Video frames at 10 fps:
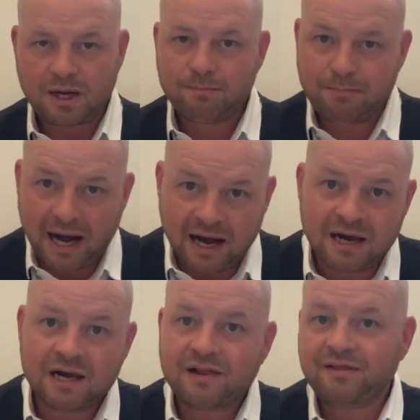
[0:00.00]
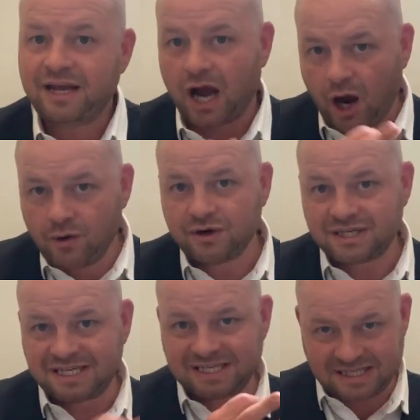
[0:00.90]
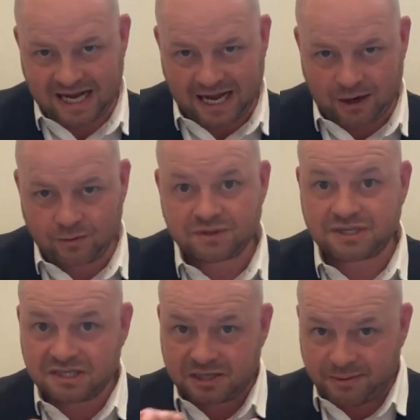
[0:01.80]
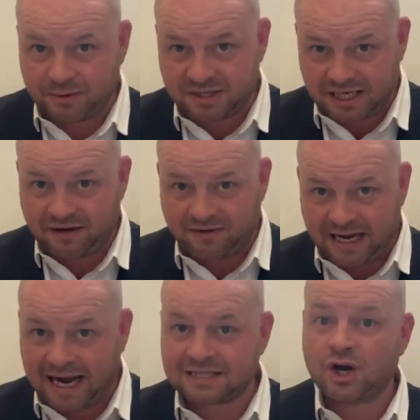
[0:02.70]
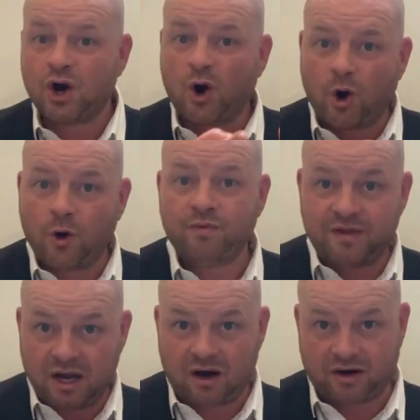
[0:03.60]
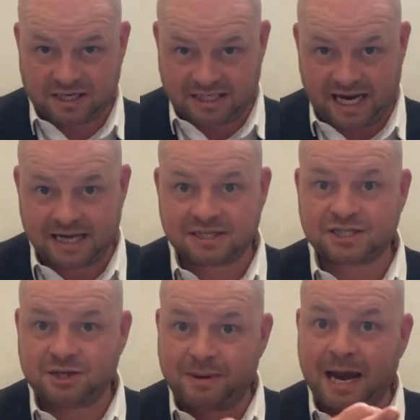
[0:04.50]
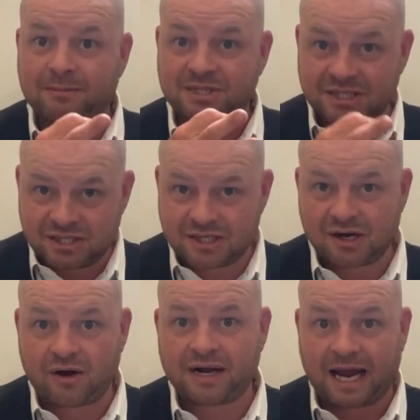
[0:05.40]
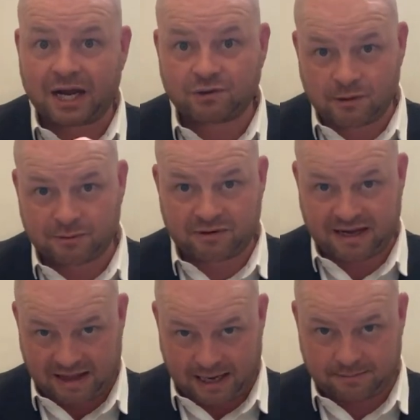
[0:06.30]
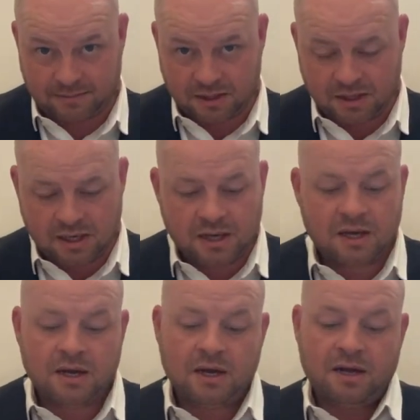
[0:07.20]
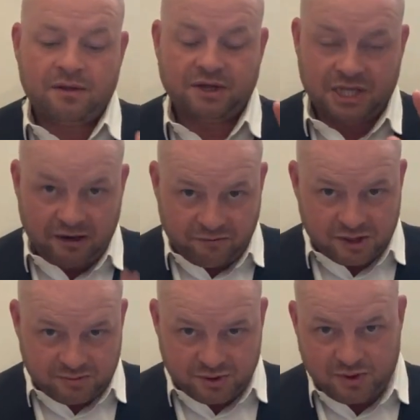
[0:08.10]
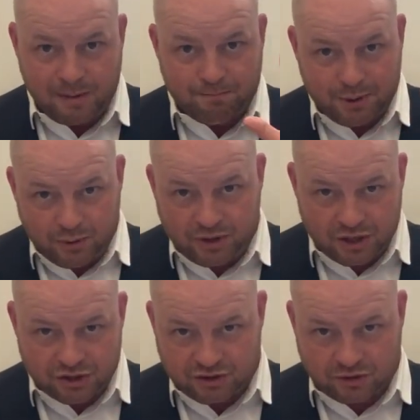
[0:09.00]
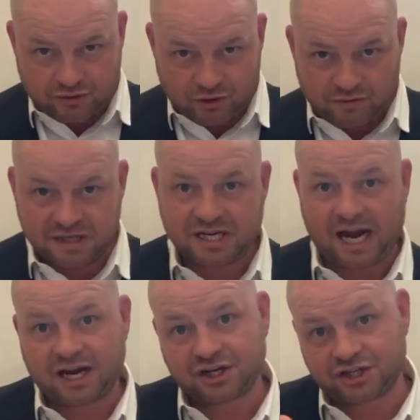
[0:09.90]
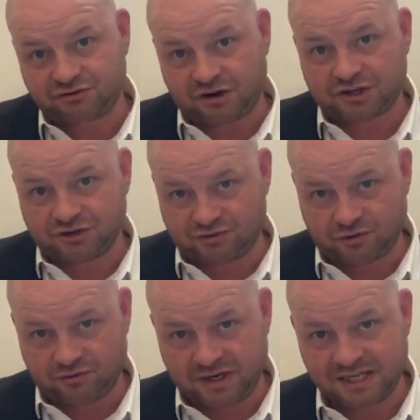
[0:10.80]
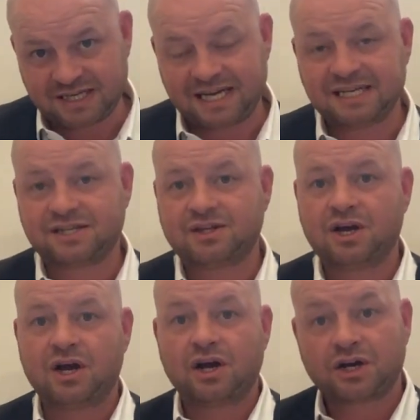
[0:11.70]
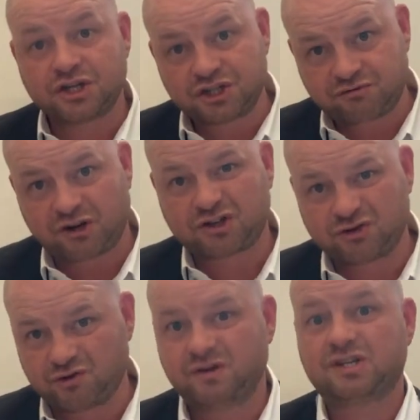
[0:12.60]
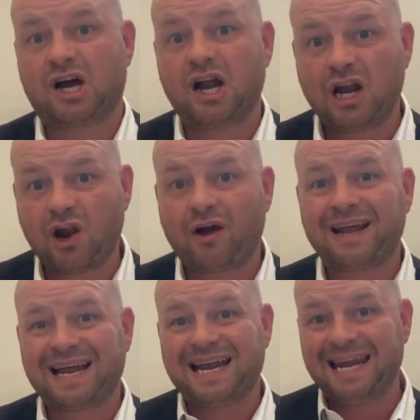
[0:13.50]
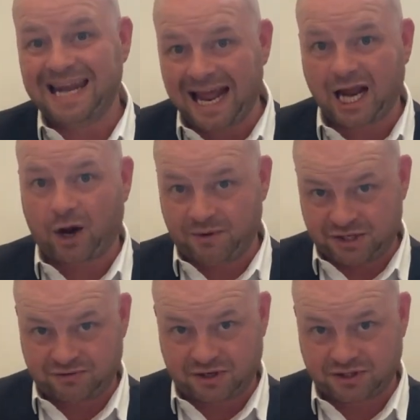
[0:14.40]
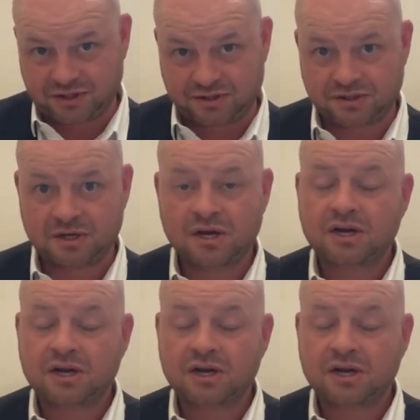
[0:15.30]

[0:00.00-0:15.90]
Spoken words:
But the onus is now, since the Building Safety Act, on the architect to be able to design and corroborate that. The difference between building control drawings and construction drawings is that construction drawings are like Lego instructions.